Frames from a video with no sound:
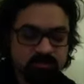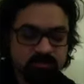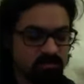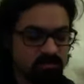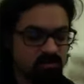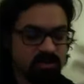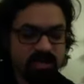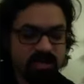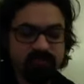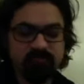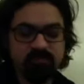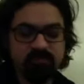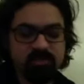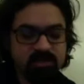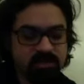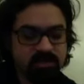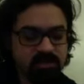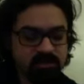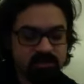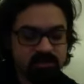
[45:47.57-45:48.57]
Not
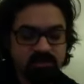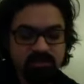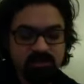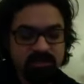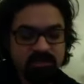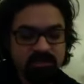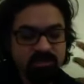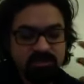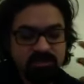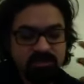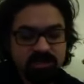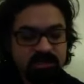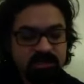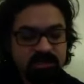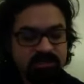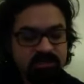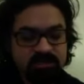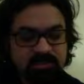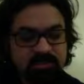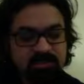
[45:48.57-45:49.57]
everything
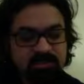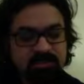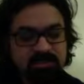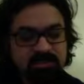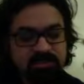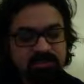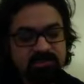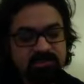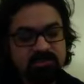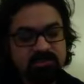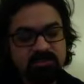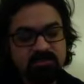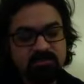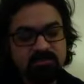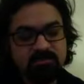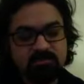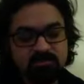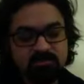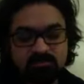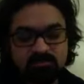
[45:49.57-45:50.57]
is is
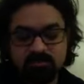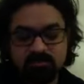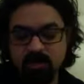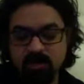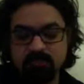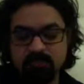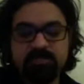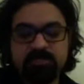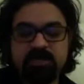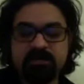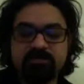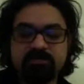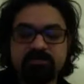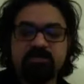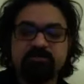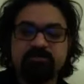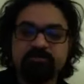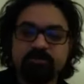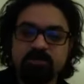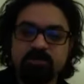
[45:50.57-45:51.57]

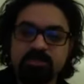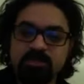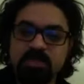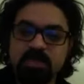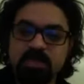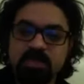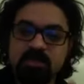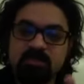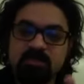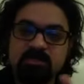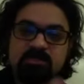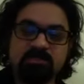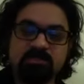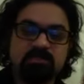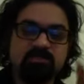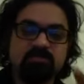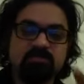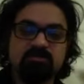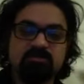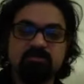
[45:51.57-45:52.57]
objective per se. There's
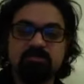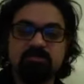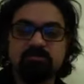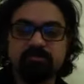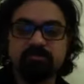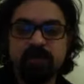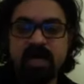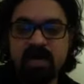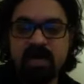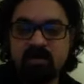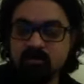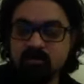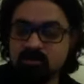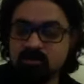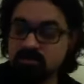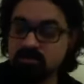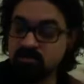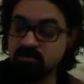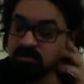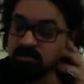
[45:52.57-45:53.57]
issues of
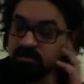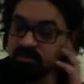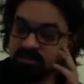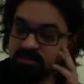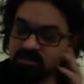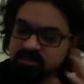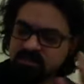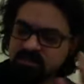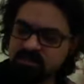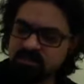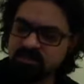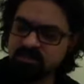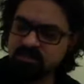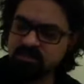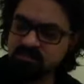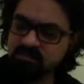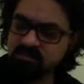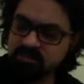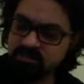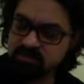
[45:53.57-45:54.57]
power and, and things like that, and
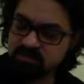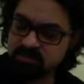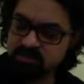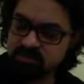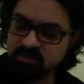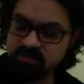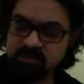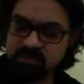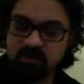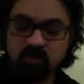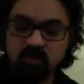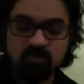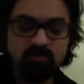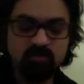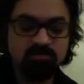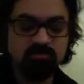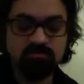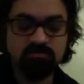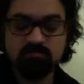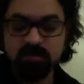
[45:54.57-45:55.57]
a, that's a
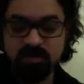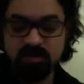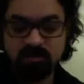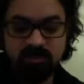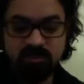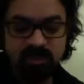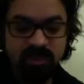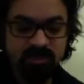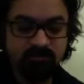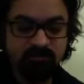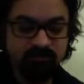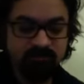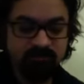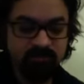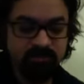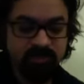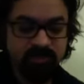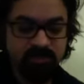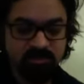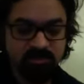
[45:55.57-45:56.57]
whole other can of
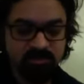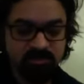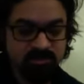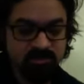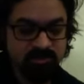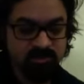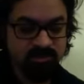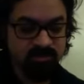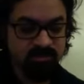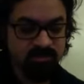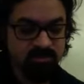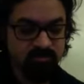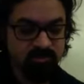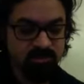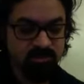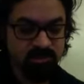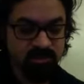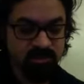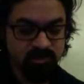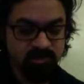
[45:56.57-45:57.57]
worms that I don't necessarily want
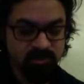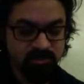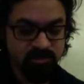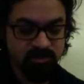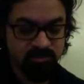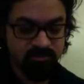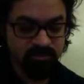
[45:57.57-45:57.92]
to go into.